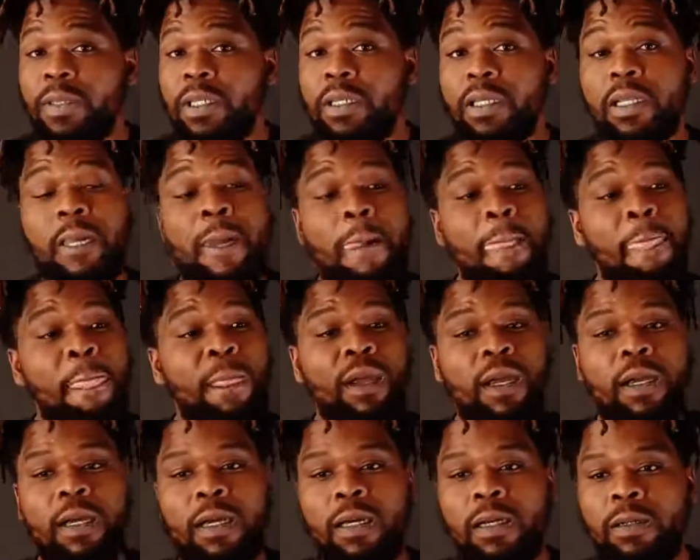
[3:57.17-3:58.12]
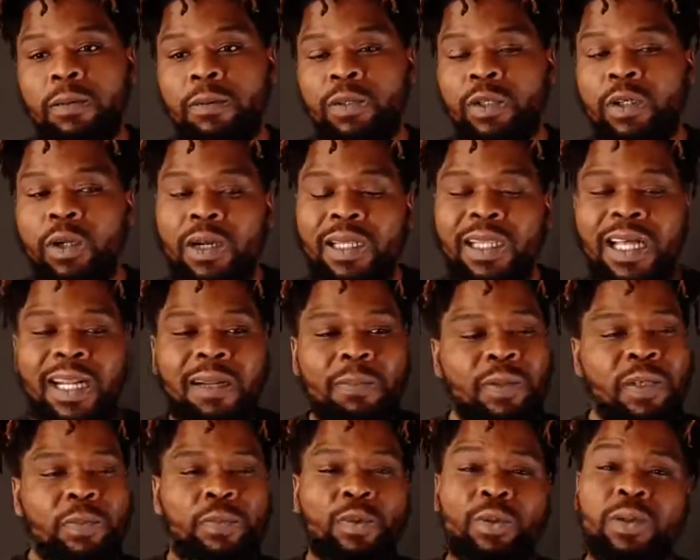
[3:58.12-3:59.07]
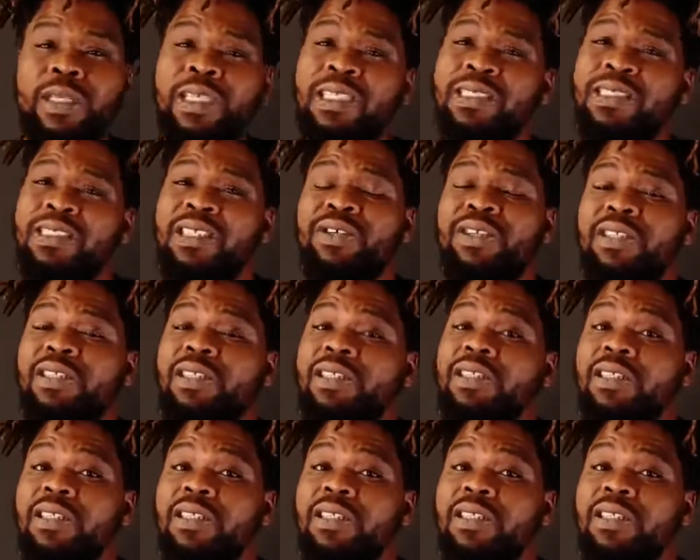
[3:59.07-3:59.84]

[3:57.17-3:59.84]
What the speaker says: me. You know, a lot of people consider it the